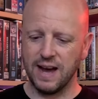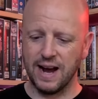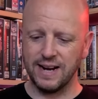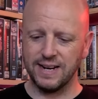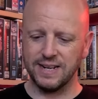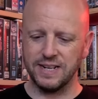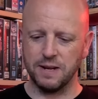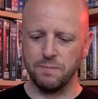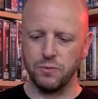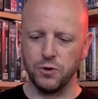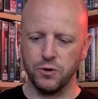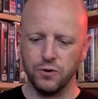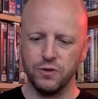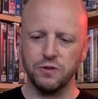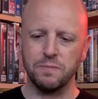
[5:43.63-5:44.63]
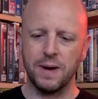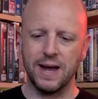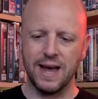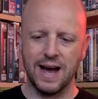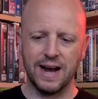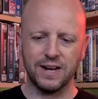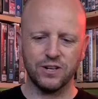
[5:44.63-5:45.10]
I didn't abuse my
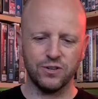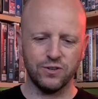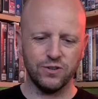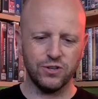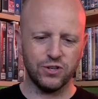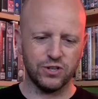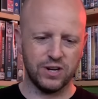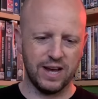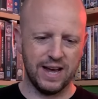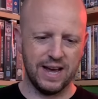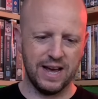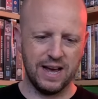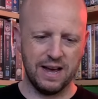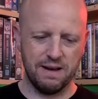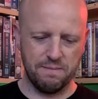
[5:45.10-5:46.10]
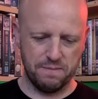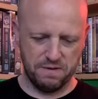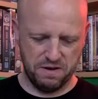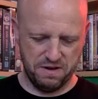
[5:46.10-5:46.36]
actors. I